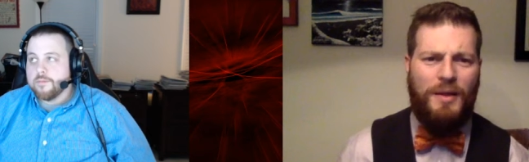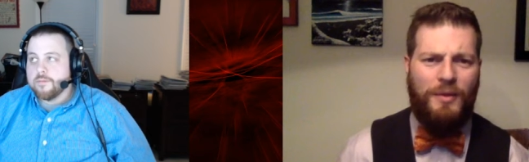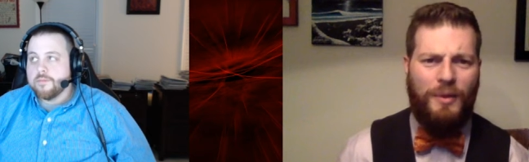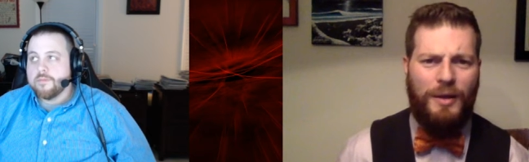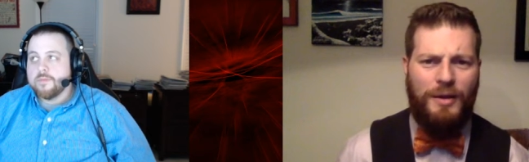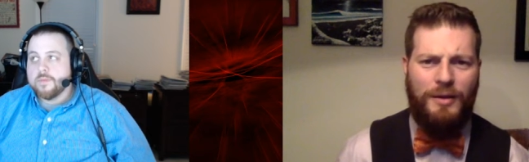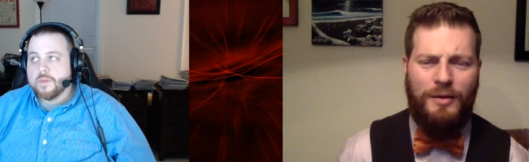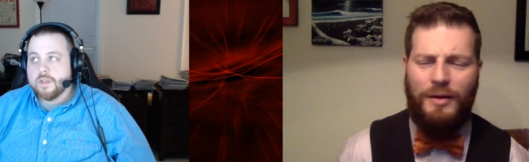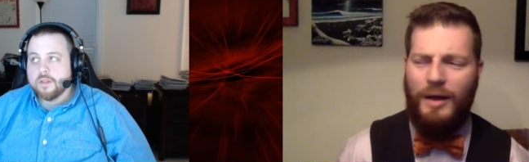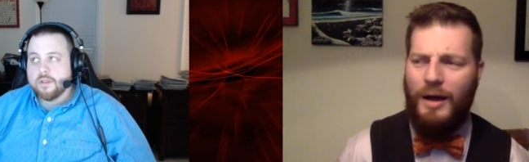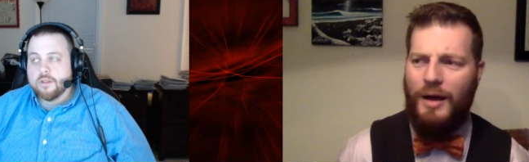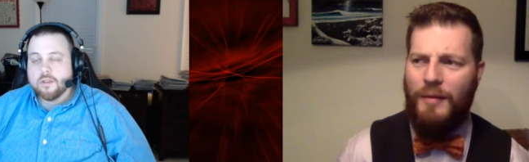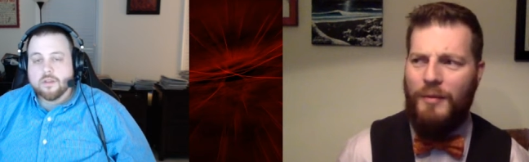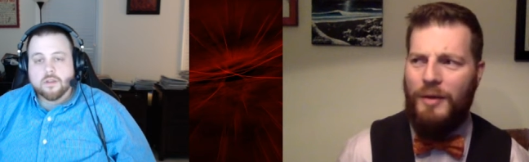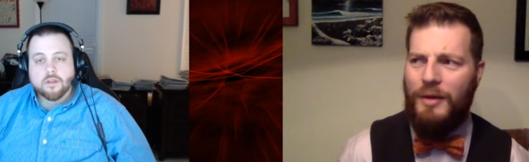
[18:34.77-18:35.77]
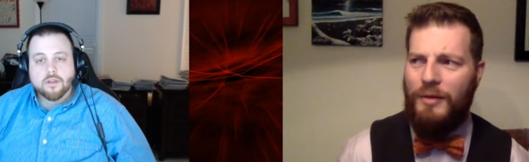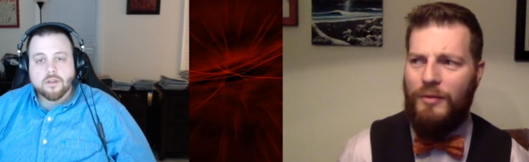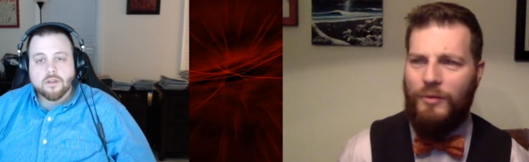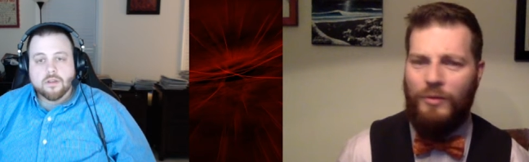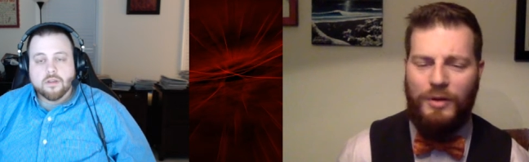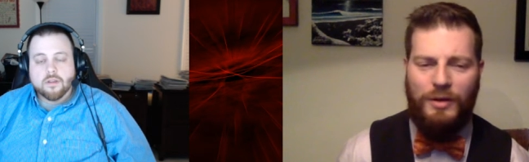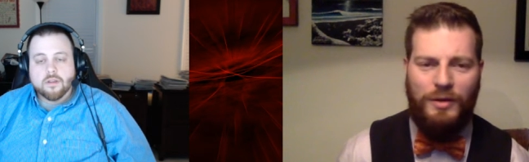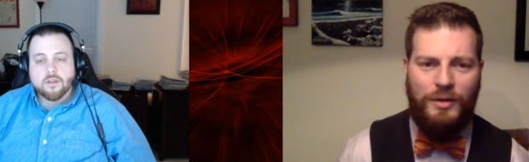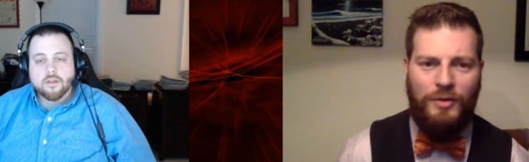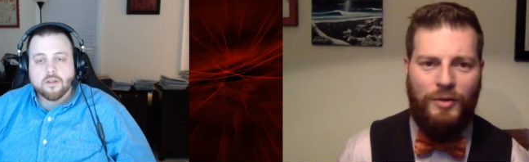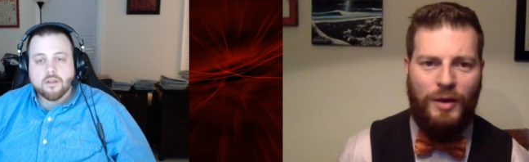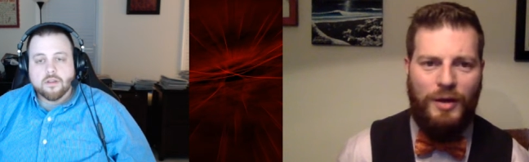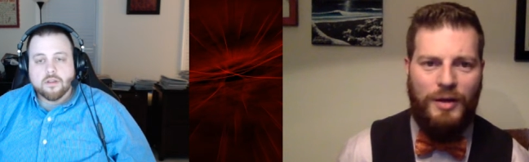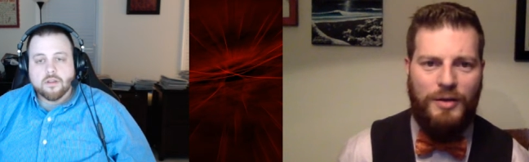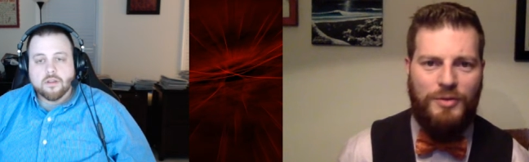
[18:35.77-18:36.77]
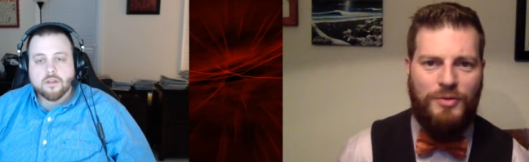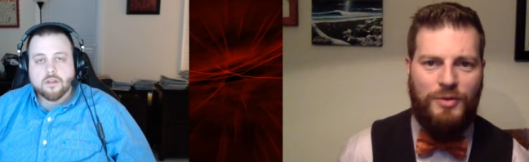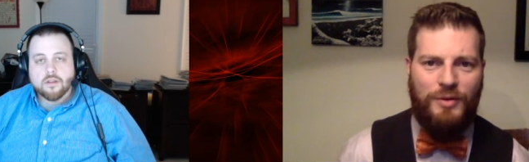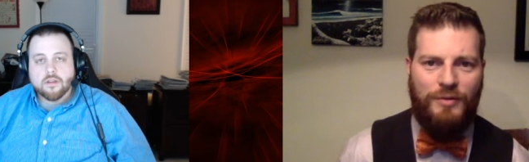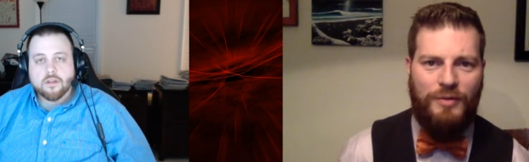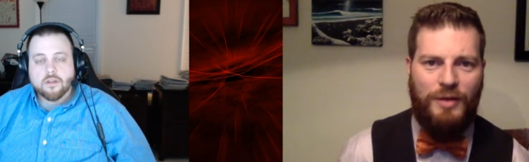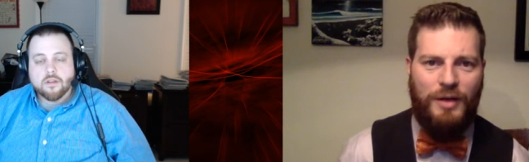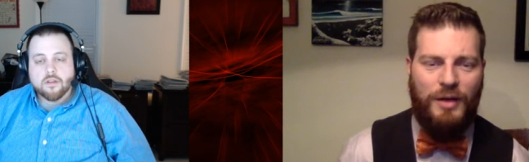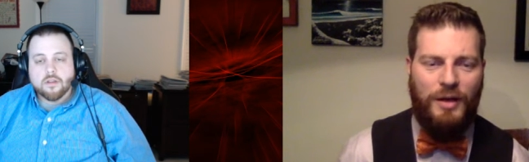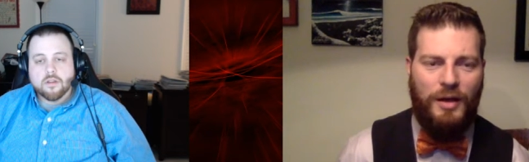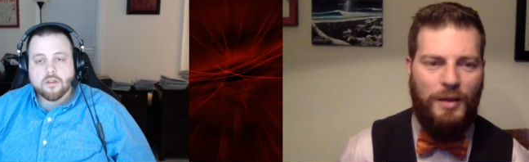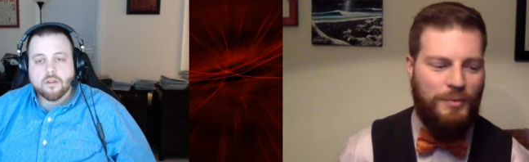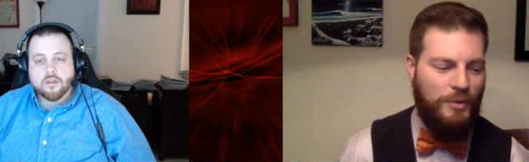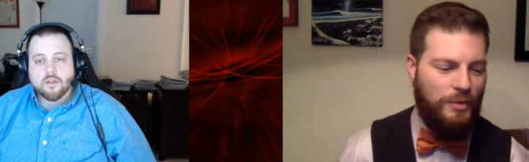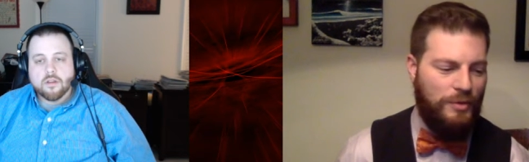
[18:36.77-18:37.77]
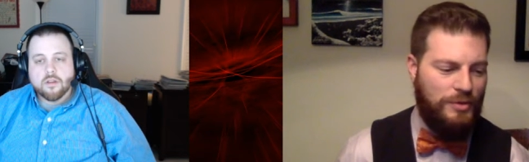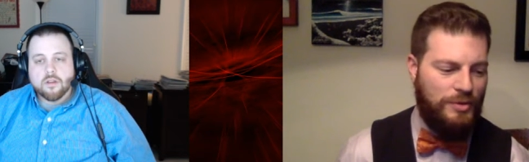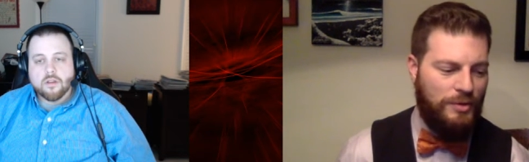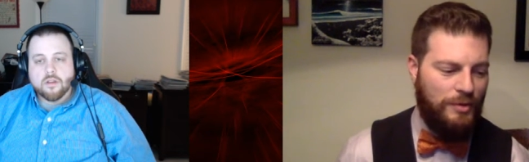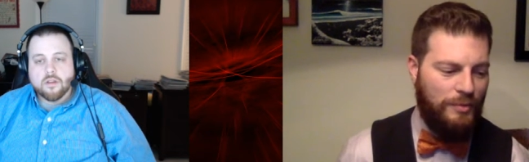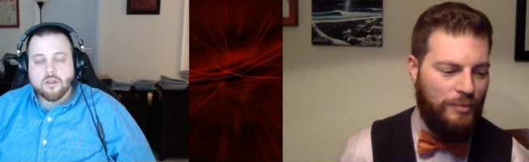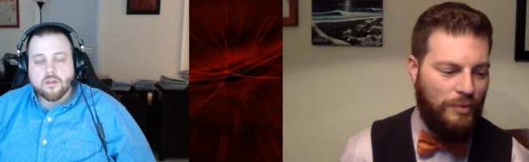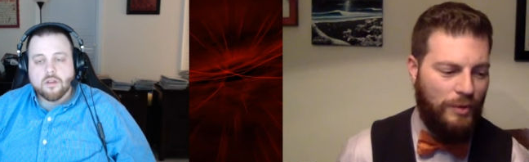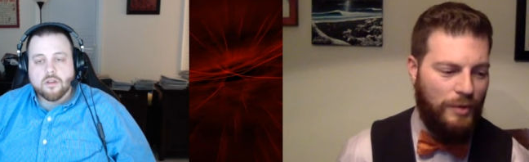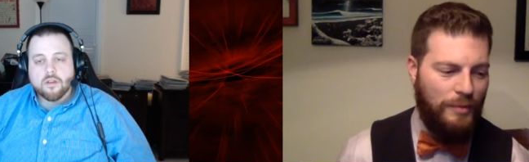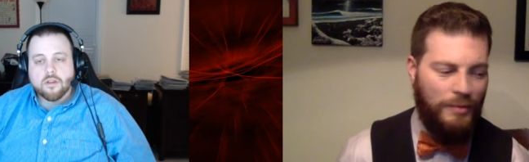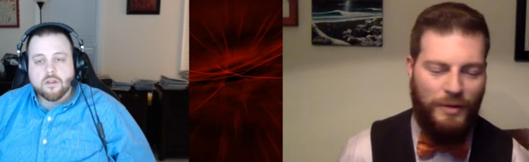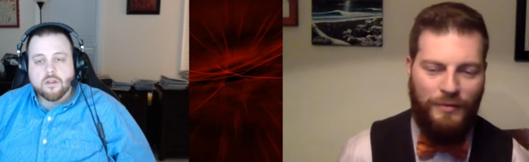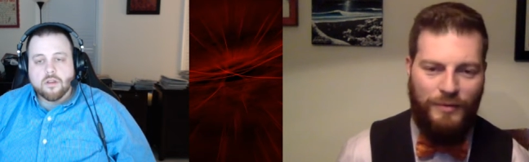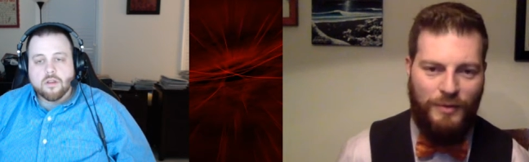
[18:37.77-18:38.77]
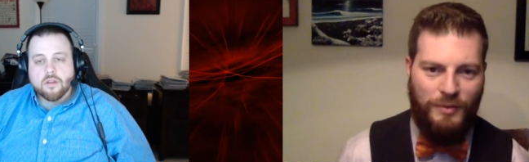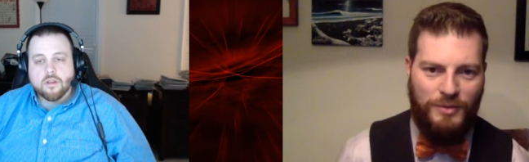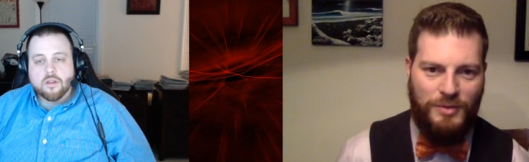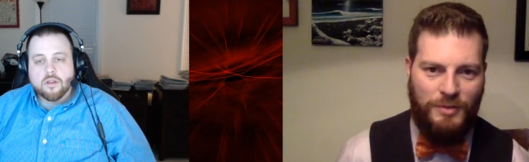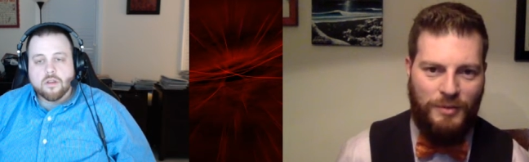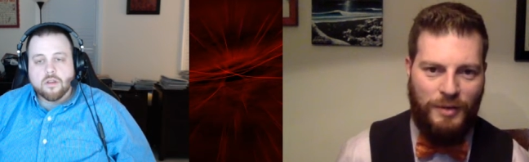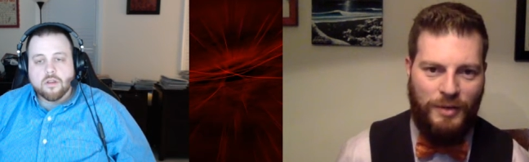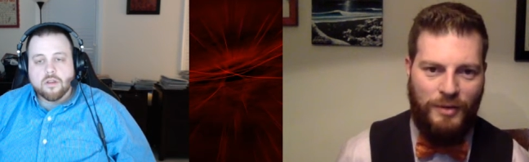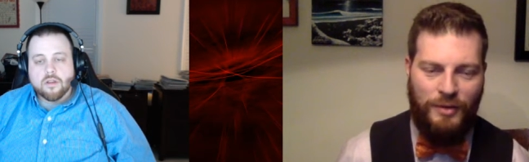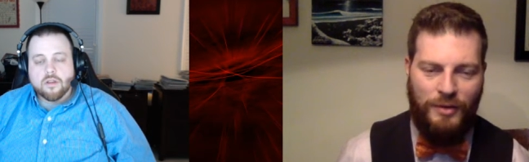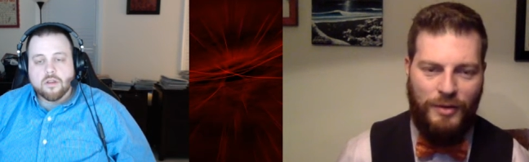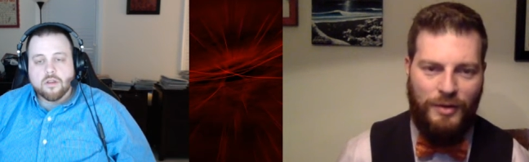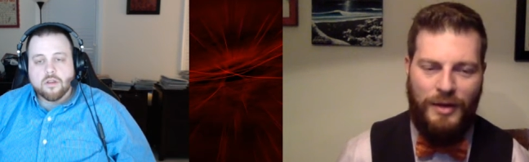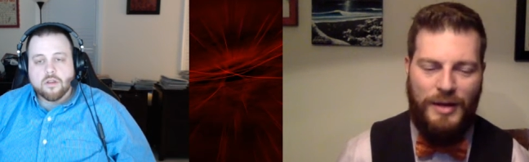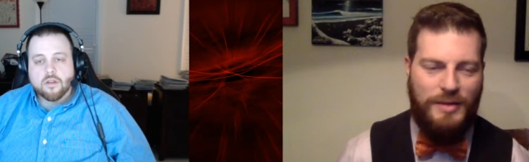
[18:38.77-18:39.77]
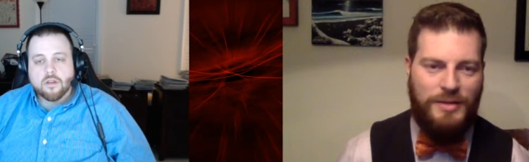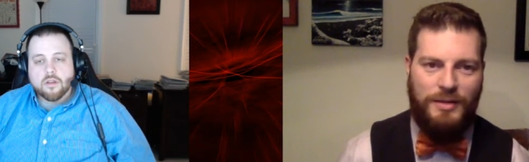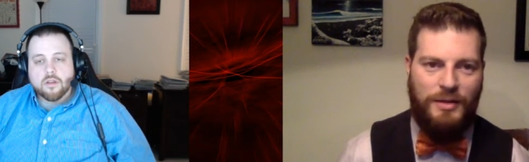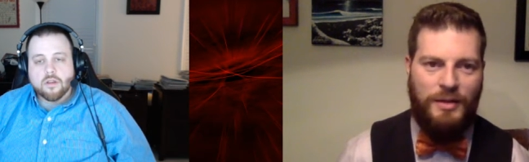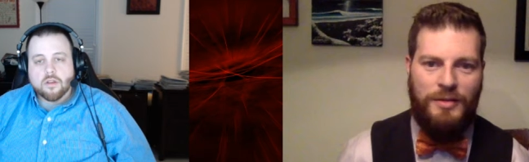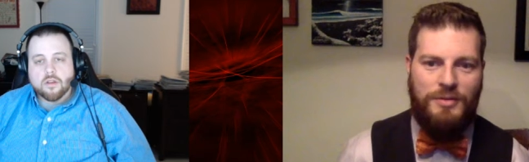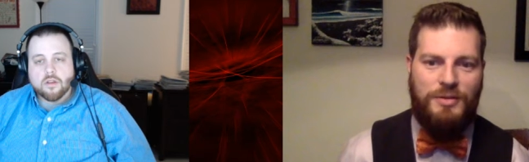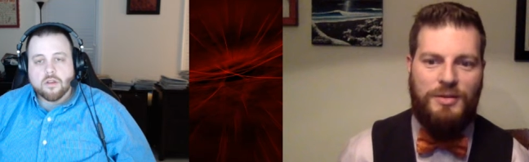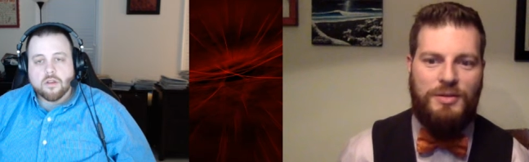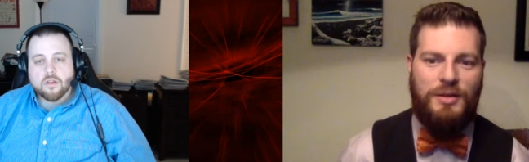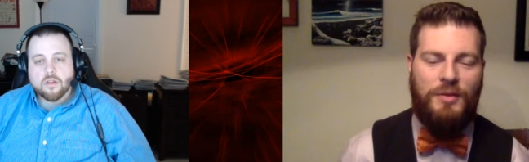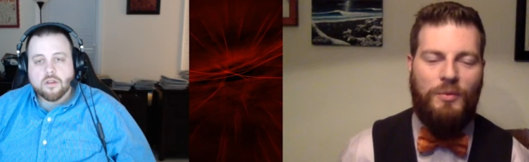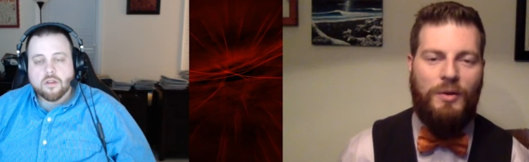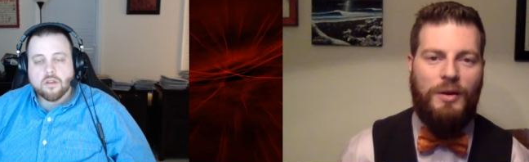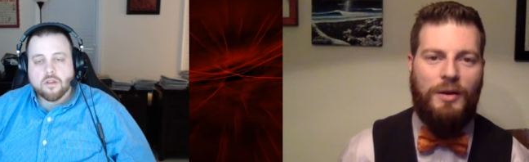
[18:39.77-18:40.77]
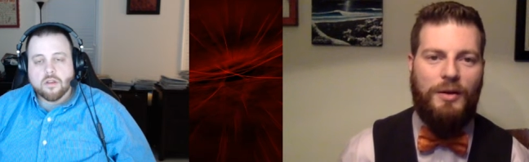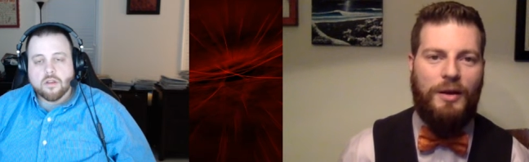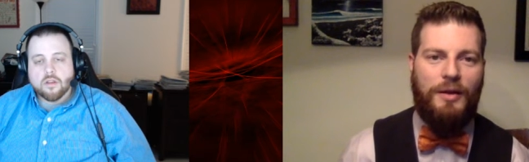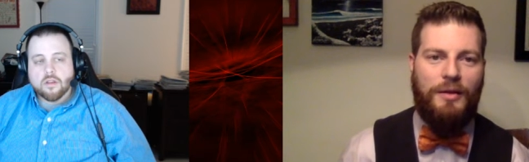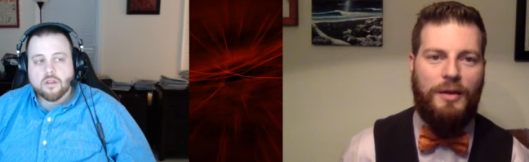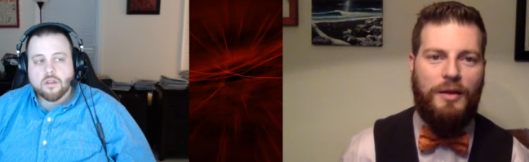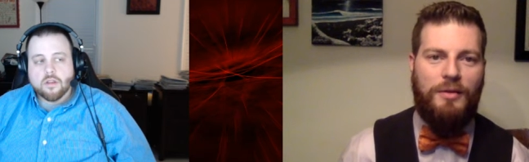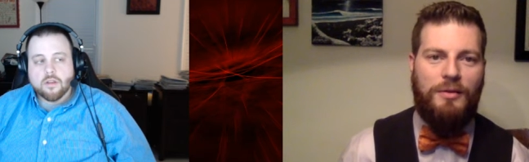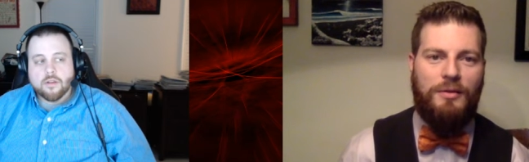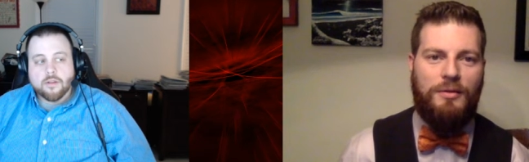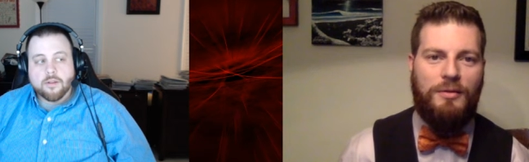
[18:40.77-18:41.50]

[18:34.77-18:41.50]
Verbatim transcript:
Speaker 1: the way, dude. I'm like really great at trivia up to a certain point, but if it was something I learned in class, it's just in one ear and out the other.